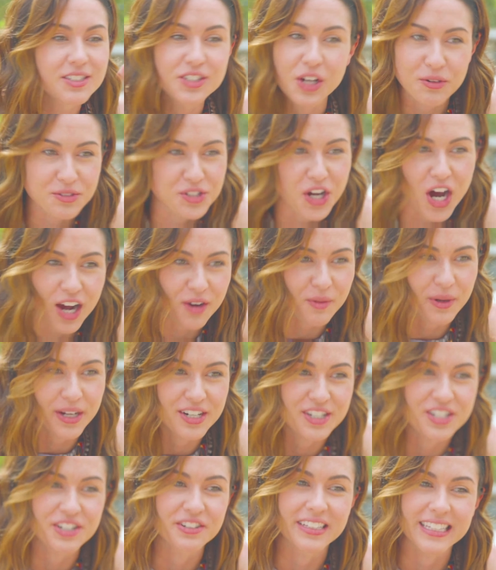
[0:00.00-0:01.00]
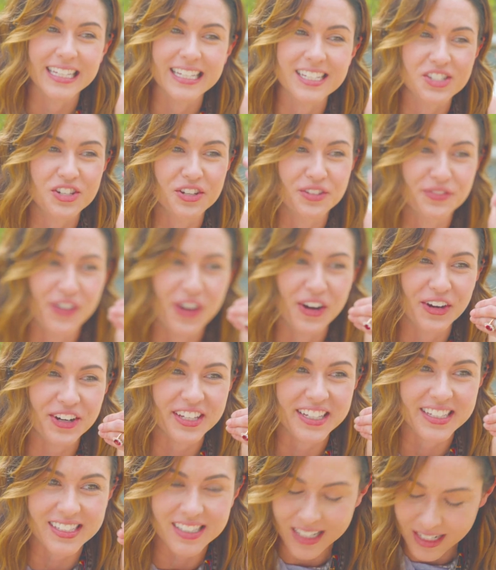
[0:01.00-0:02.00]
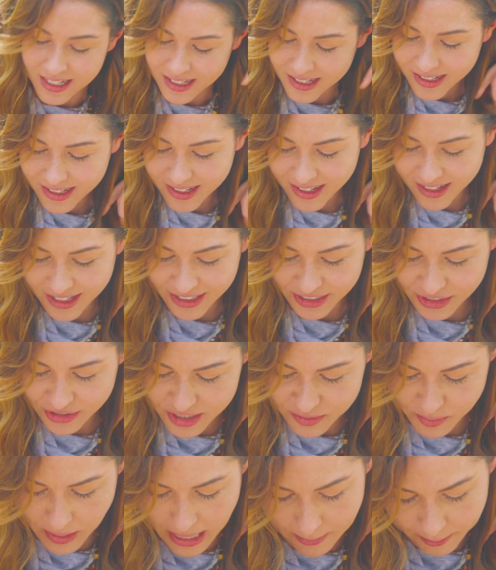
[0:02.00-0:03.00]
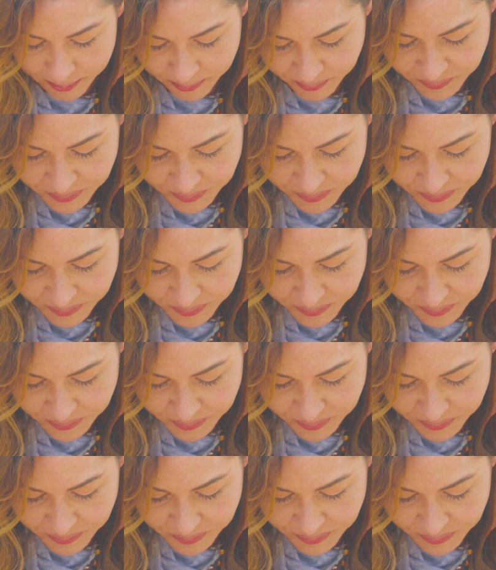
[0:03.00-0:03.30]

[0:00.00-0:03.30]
don't talk while you're doing this, just focus on your spit.